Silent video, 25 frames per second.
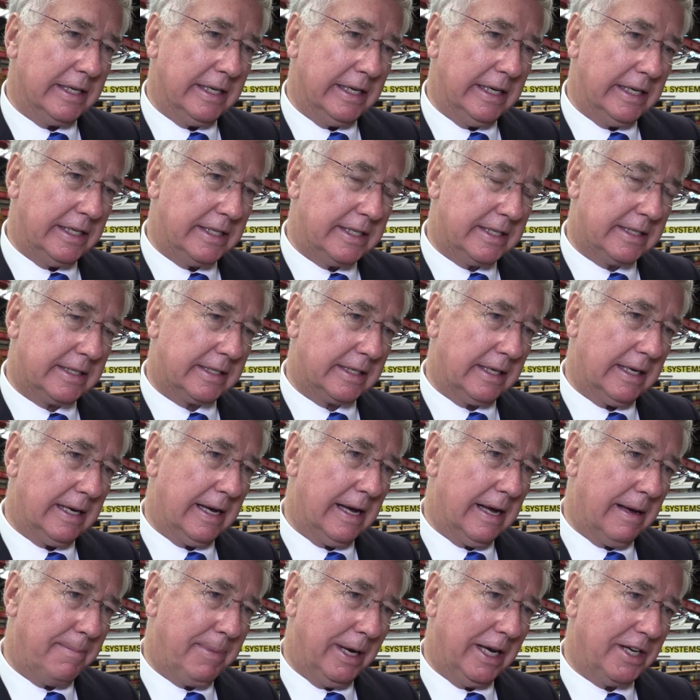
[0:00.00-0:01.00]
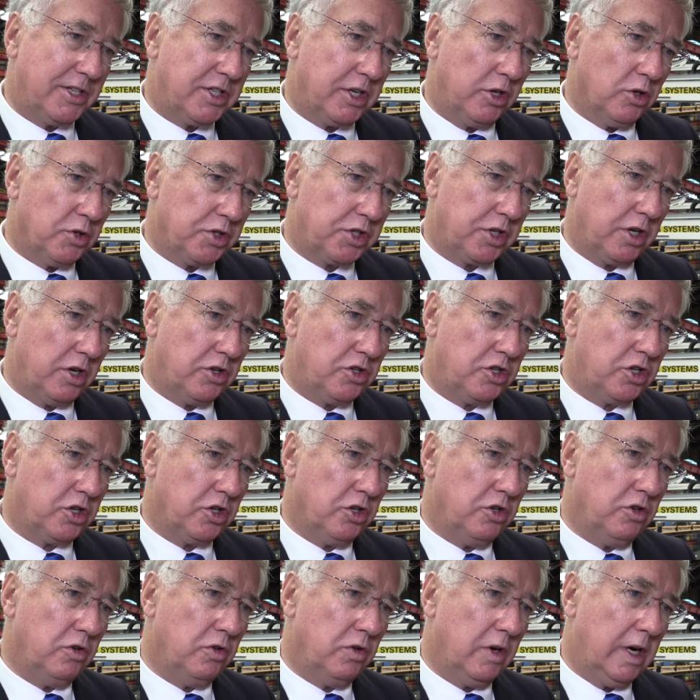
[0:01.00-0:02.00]
uh, its uh, ability also
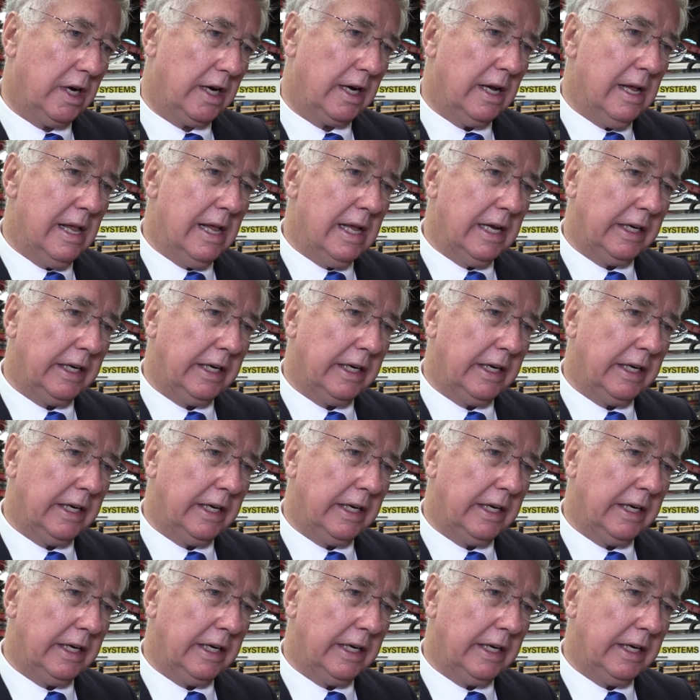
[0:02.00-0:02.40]
to uh,